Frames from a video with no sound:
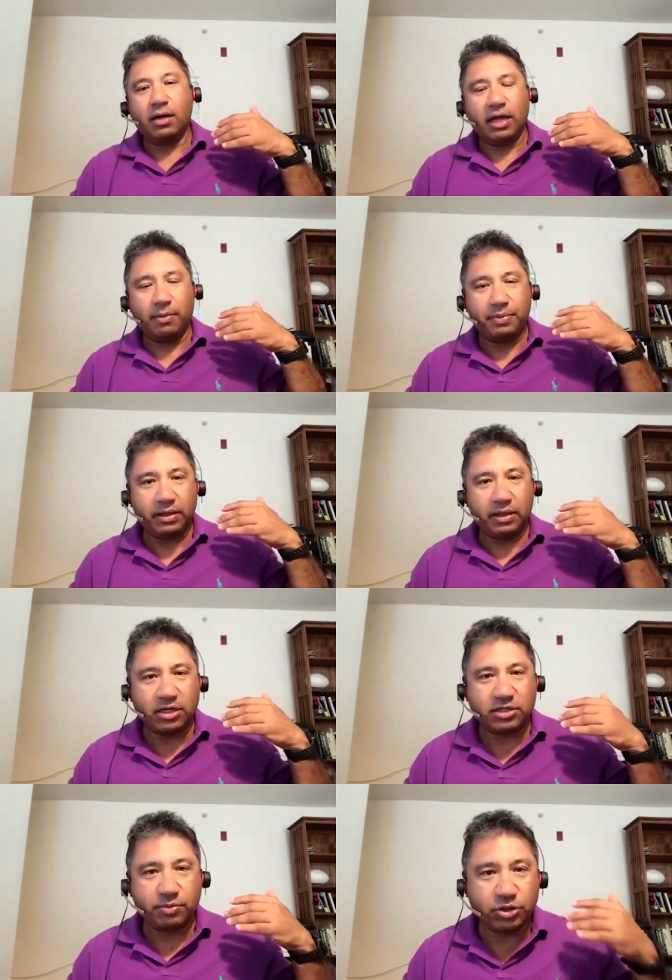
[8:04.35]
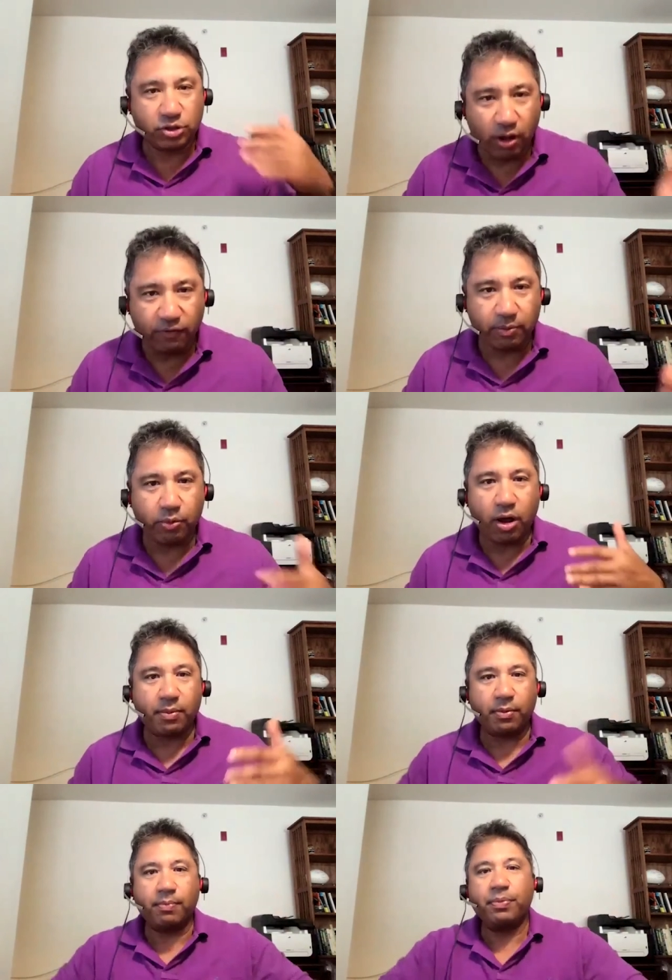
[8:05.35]
helping the customer solve the
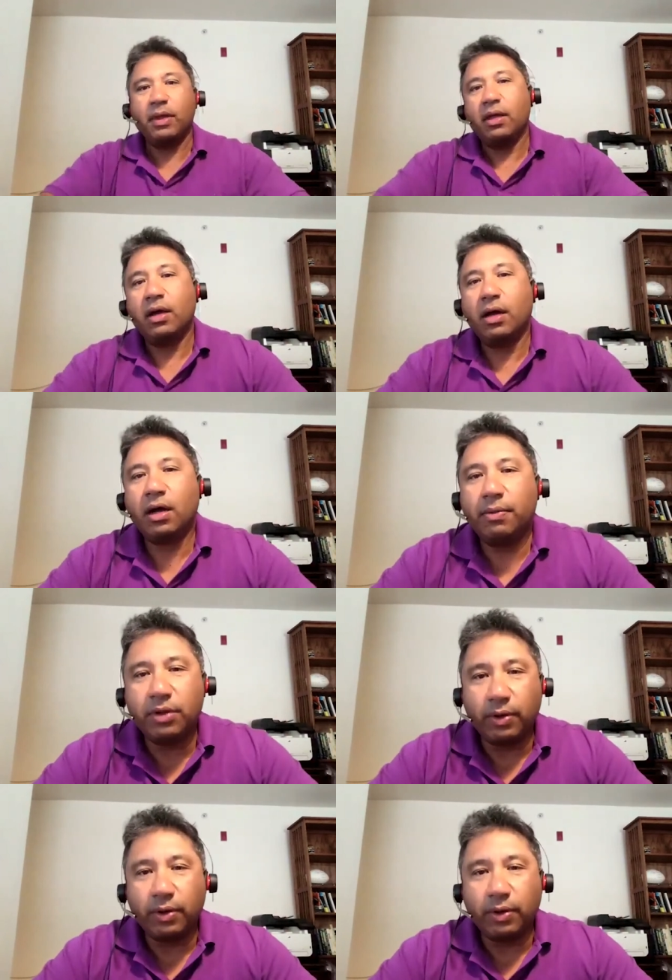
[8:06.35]
problem. I